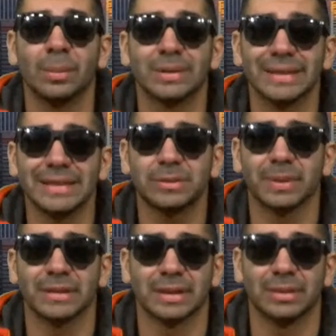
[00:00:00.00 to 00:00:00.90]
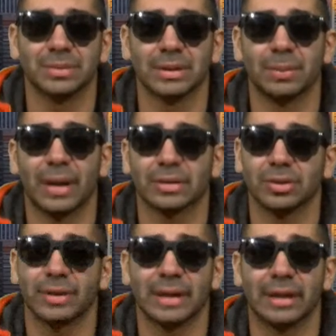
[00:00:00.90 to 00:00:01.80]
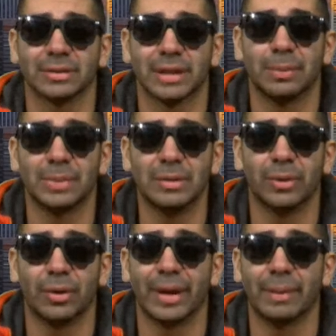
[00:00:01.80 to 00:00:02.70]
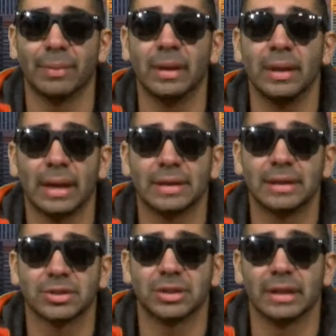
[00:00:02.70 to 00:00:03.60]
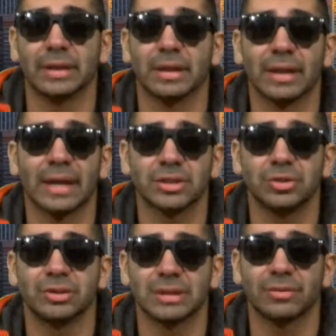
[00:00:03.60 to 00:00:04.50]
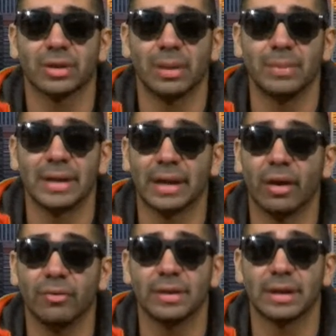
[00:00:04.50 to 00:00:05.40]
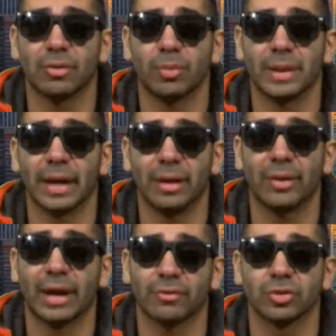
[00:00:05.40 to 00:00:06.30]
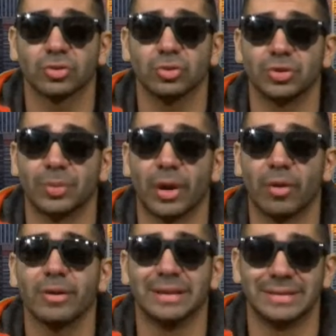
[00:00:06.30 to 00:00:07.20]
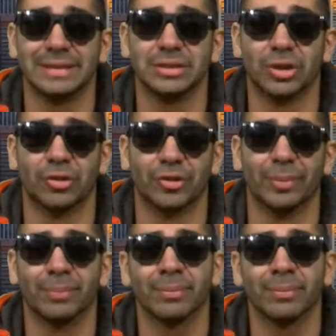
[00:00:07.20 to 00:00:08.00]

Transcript: Please place items in the box located outside of B108. Additionally, the last UNICEF club meeting of the year will be held after school tomorrow in C200.